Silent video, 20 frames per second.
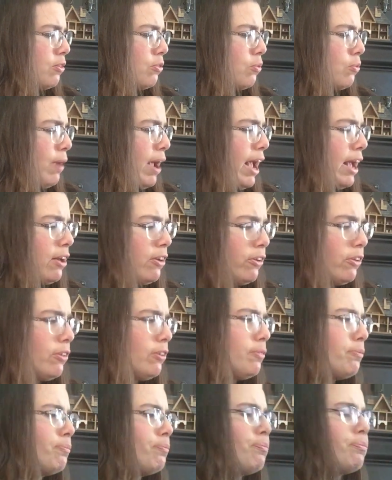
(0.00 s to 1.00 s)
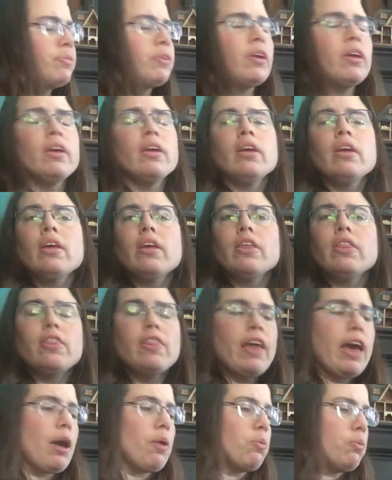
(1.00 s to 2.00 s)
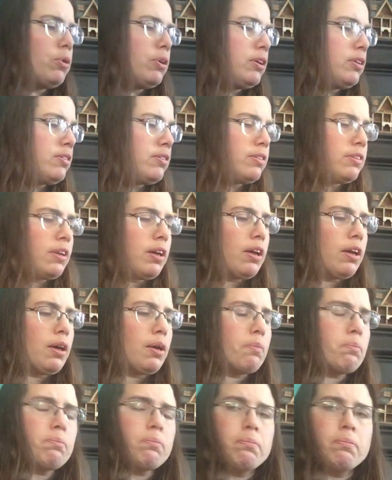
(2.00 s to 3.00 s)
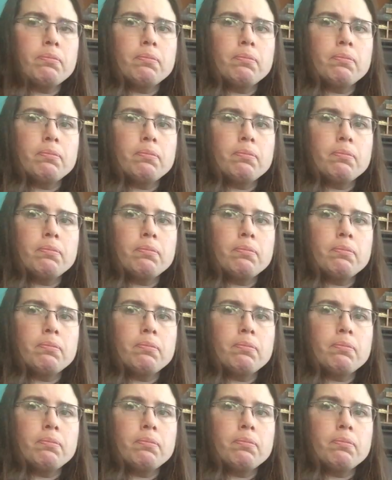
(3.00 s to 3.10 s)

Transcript: Rangel. That was, I